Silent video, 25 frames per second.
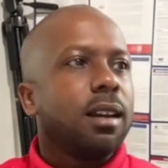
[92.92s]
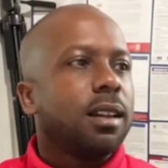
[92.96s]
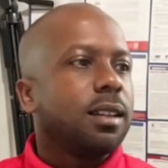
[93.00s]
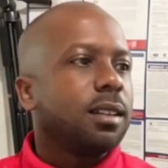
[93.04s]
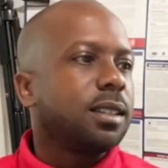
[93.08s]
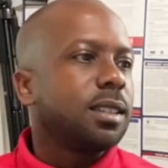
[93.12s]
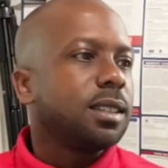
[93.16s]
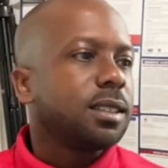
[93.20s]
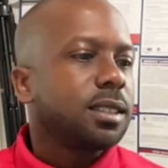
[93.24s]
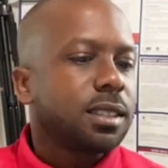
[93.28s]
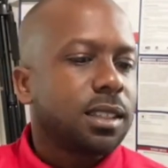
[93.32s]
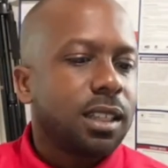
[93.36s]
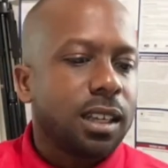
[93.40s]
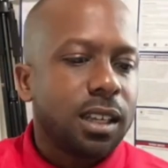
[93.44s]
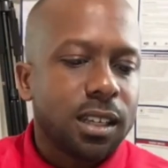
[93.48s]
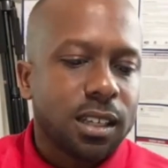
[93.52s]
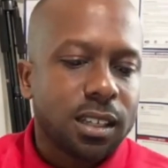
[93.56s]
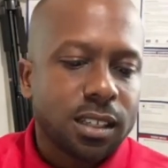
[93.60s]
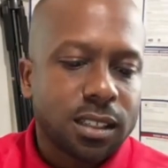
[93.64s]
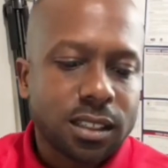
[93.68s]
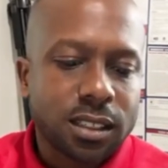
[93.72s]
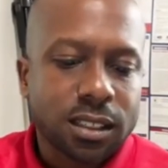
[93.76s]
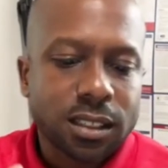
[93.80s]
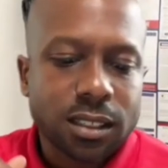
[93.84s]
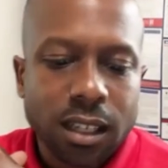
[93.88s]
this thing
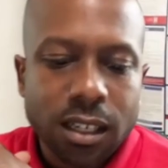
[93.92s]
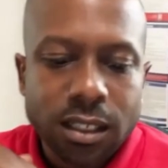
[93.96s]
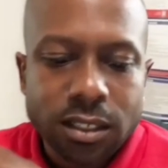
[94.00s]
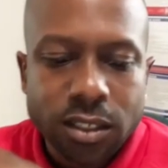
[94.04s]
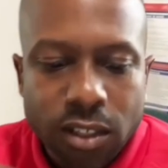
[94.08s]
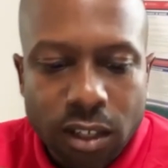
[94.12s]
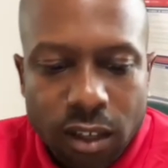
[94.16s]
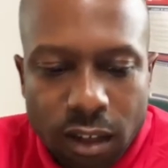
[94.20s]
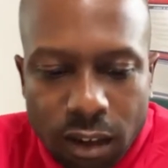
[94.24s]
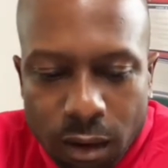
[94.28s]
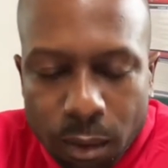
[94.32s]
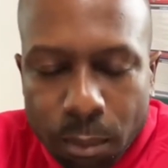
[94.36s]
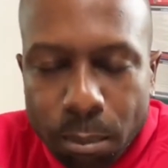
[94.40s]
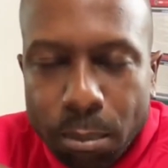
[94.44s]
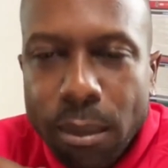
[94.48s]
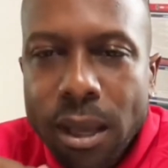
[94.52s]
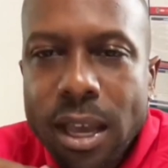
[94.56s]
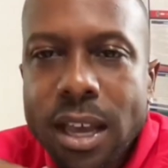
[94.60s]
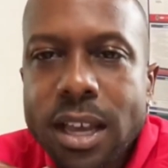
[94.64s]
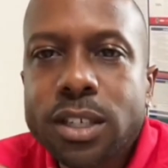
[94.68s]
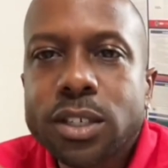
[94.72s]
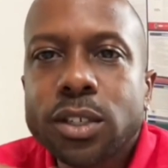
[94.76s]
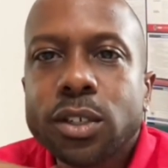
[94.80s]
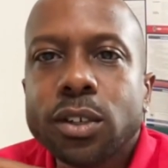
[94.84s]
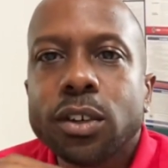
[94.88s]
is such a
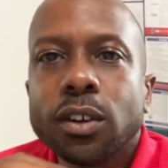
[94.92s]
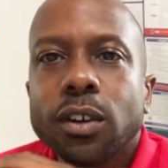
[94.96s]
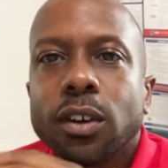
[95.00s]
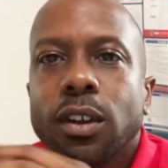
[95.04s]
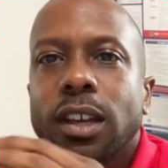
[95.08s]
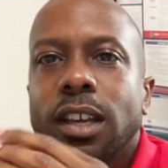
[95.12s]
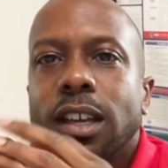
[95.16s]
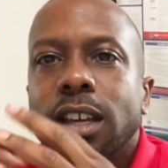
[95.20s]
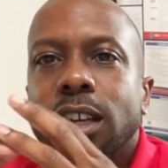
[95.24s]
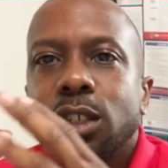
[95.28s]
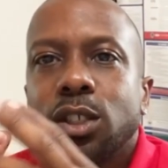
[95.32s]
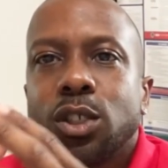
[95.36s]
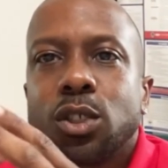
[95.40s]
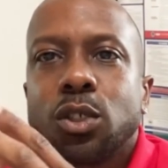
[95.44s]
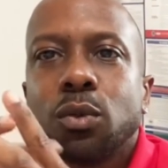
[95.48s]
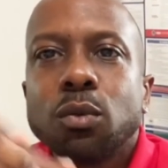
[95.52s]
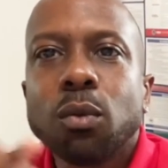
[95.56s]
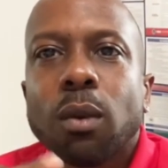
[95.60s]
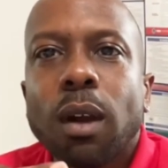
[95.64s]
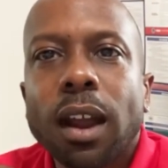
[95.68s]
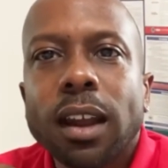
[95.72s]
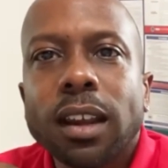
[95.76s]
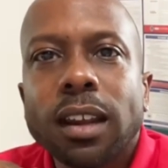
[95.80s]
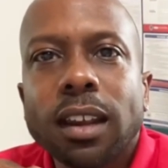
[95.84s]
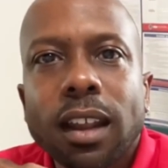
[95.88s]
major issue
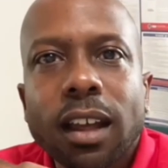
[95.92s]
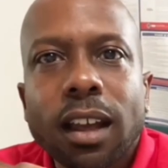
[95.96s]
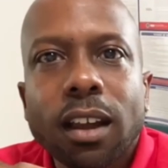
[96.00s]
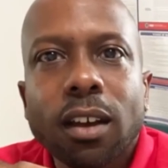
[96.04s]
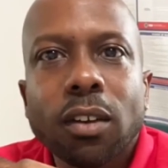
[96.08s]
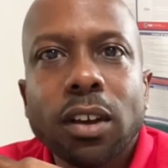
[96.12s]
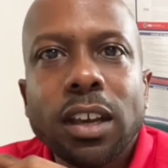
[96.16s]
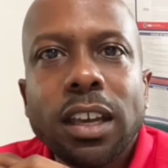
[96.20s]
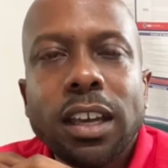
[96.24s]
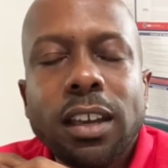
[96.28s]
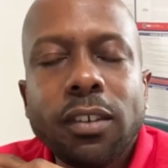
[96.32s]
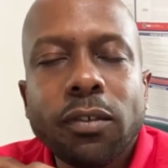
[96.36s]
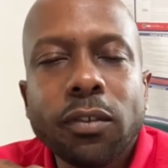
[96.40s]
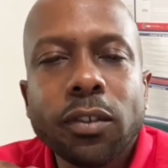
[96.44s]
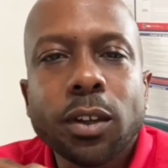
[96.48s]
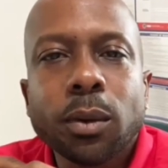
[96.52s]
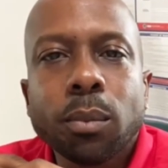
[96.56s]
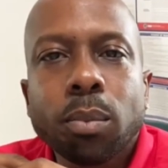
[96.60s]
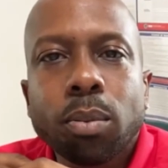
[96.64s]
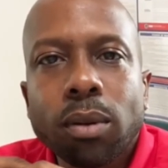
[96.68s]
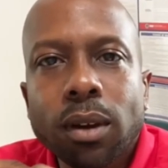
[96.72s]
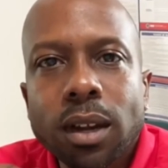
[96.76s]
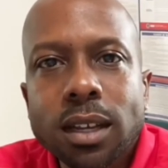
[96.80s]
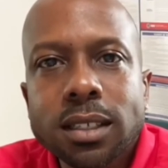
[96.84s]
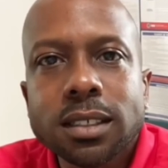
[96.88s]
right now. Even the
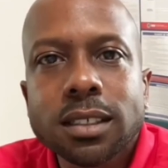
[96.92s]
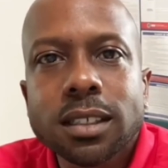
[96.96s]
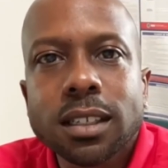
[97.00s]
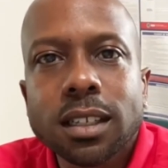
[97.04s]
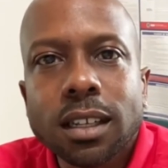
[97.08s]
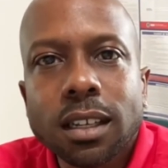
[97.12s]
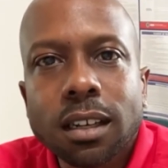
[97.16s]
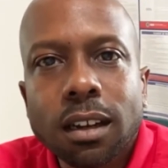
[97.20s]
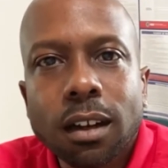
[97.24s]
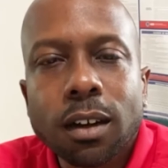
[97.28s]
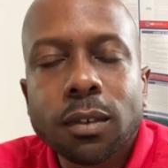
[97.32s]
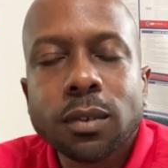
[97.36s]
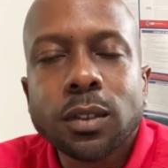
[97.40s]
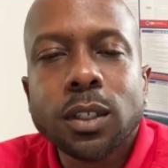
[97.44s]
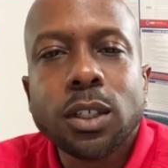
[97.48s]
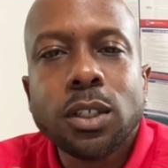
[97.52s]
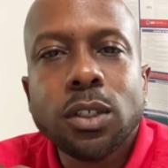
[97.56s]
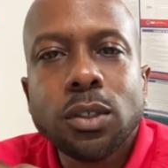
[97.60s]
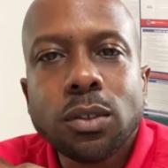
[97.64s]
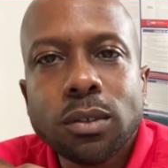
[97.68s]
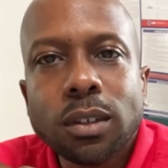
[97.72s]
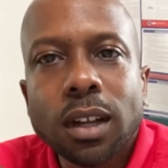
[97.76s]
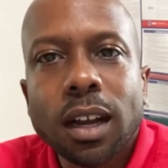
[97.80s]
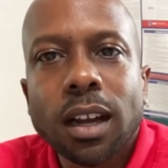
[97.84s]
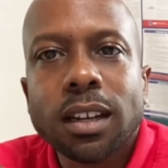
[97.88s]
president of the
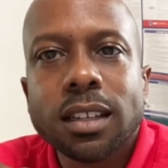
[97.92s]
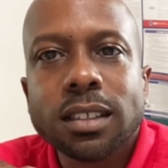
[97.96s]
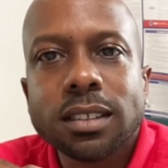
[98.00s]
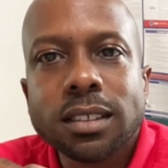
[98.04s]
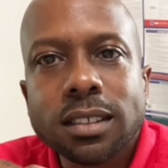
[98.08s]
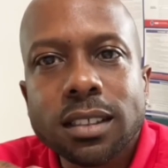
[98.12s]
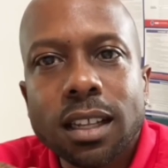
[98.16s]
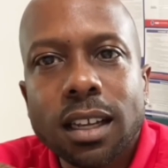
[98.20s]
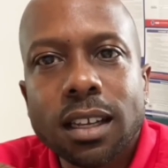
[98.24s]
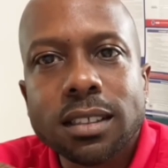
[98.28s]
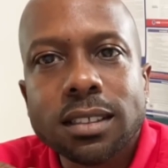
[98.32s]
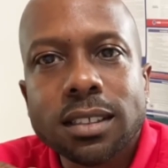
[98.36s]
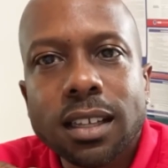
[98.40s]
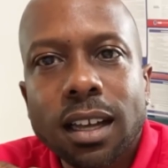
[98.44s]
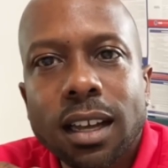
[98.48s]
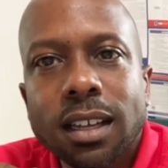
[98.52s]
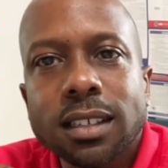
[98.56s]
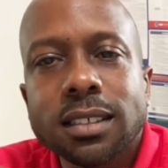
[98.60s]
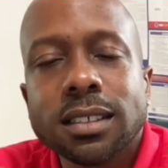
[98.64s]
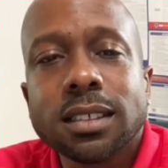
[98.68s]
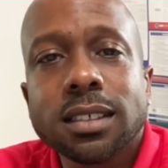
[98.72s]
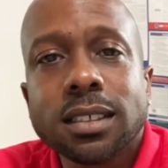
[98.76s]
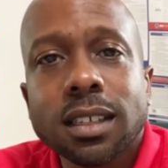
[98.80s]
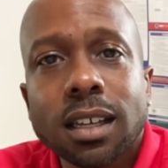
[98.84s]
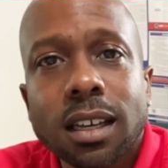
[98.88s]
United States
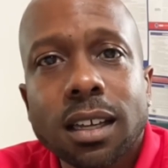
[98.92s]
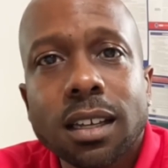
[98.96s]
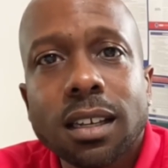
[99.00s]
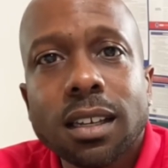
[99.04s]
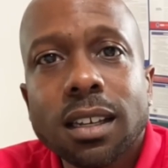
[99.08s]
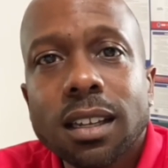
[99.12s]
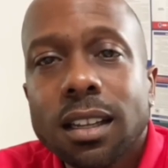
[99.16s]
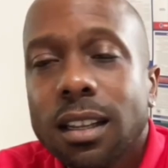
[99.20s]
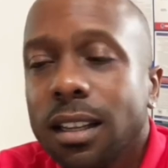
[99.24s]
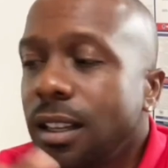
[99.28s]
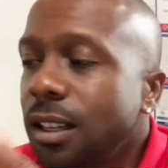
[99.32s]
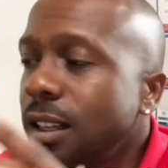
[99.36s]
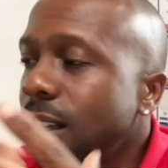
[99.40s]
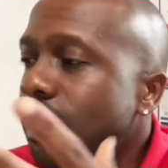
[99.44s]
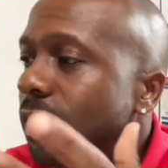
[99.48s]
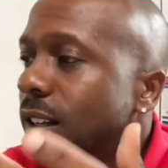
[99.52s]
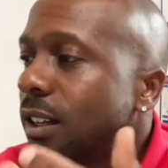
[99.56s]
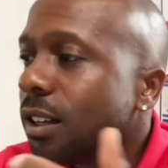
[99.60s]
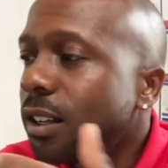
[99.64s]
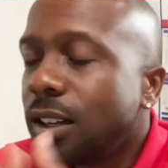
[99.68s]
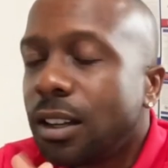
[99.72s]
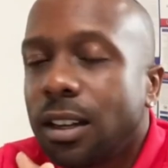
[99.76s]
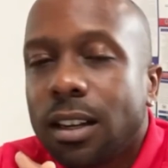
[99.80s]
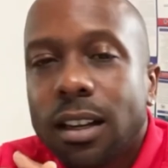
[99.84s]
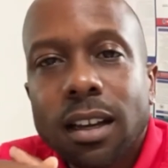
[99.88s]
has said
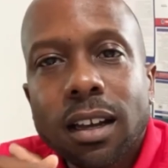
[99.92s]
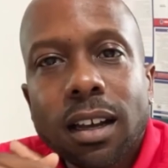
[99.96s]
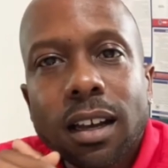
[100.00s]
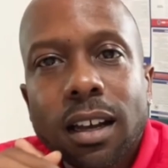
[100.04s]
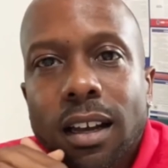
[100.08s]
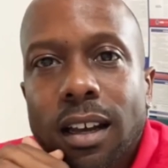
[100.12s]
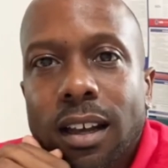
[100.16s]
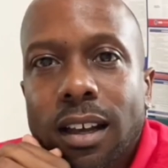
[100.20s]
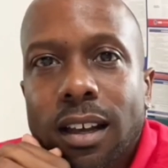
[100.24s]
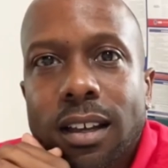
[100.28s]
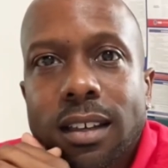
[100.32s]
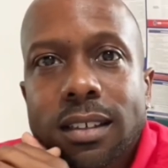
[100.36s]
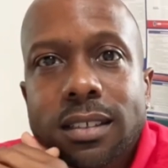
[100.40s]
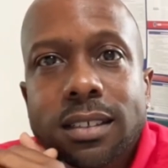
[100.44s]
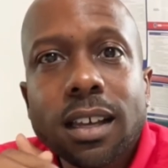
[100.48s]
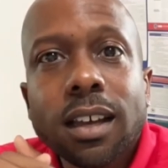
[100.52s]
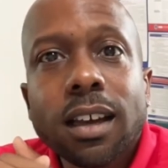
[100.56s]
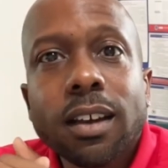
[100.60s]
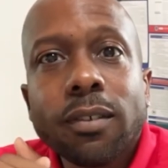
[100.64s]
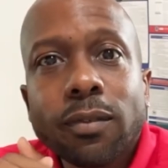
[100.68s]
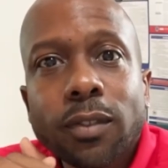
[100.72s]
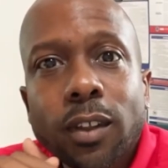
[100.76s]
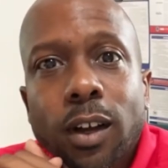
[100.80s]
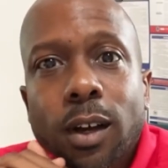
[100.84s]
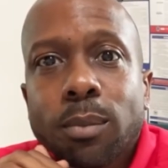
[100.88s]
it's
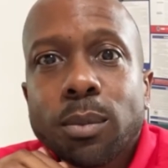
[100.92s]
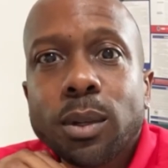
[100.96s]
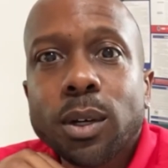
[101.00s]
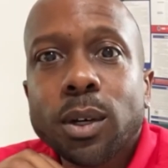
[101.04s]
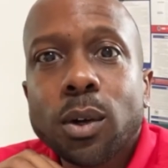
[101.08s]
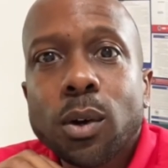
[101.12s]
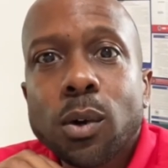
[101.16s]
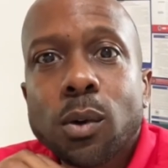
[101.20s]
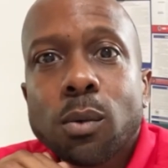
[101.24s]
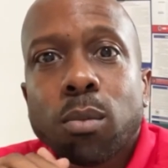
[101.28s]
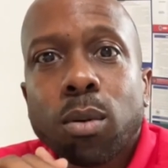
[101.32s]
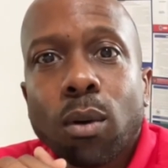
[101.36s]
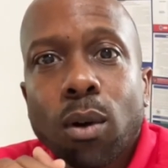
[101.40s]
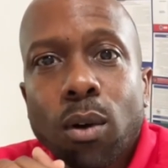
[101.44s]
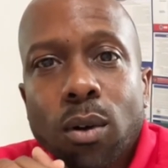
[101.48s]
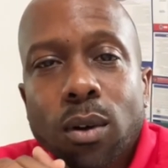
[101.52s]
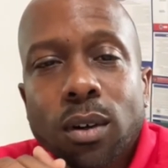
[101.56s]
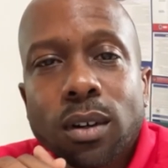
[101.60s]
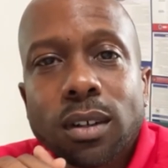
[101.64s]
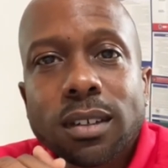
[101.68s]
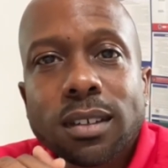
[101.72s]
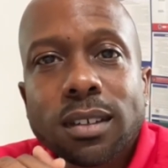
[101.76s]
effed up to go broke.